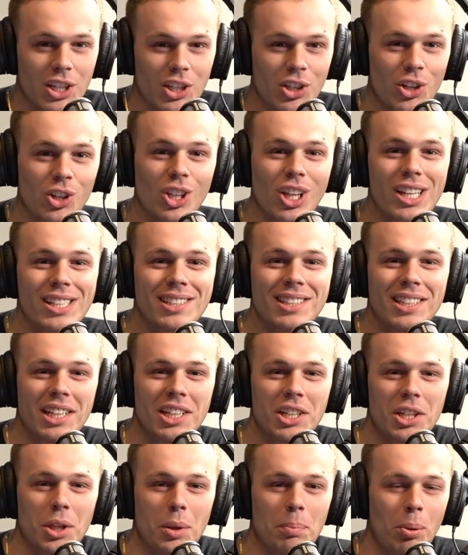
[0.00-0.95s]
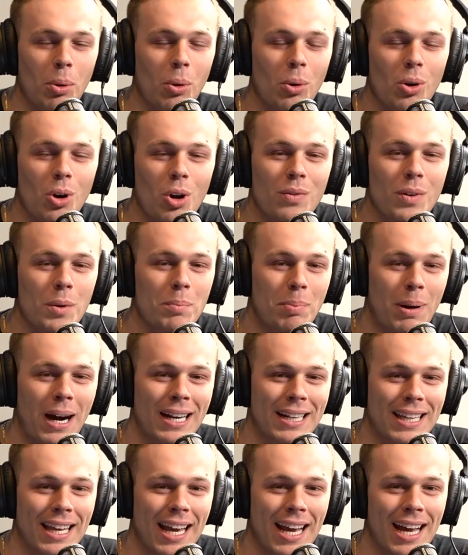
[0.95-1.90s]
You're listening to the Pour Over
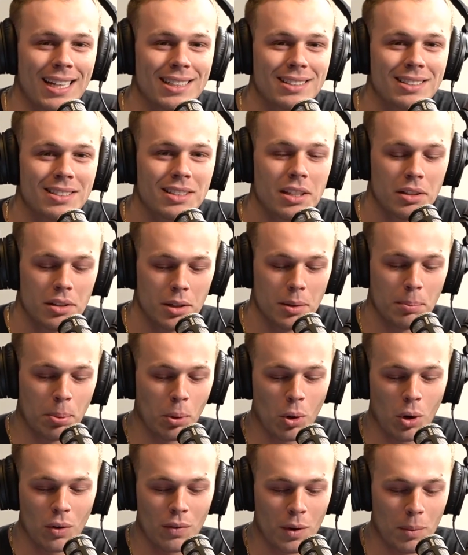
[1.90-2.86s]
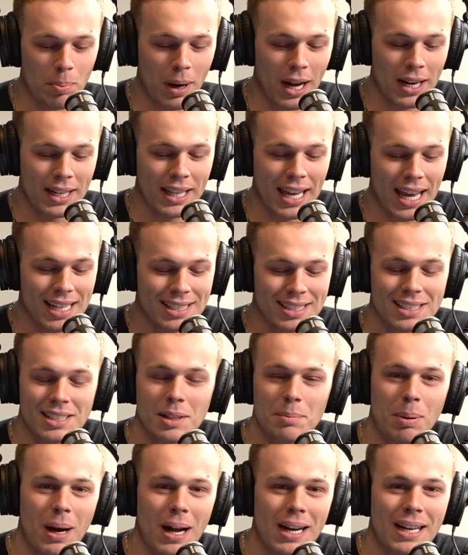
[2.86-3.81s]
Podcast. The Pour Over Podcast is a
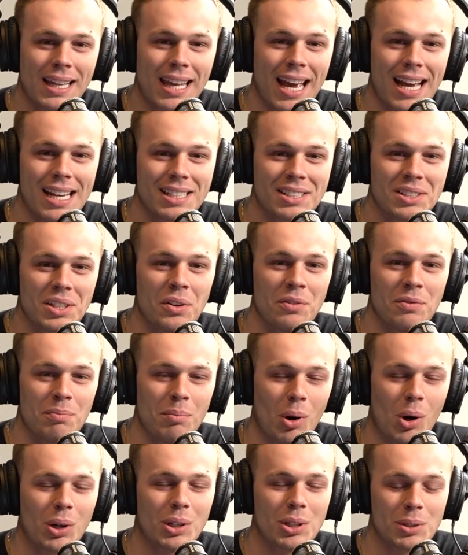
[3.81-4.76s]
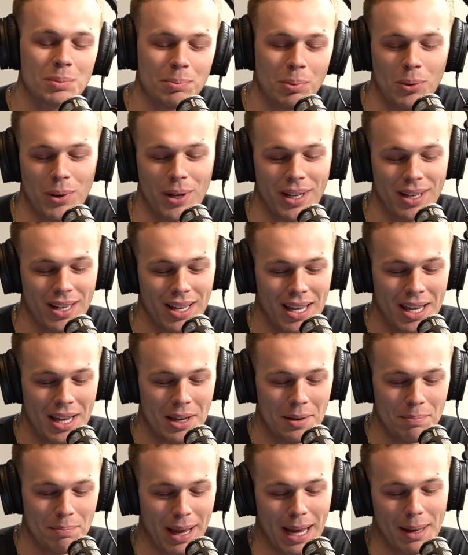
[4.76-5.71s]
podcast of Marcus Pointe
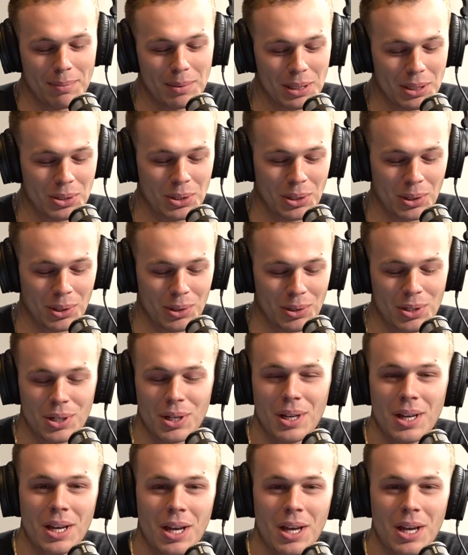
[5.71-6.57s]
Baptist Church.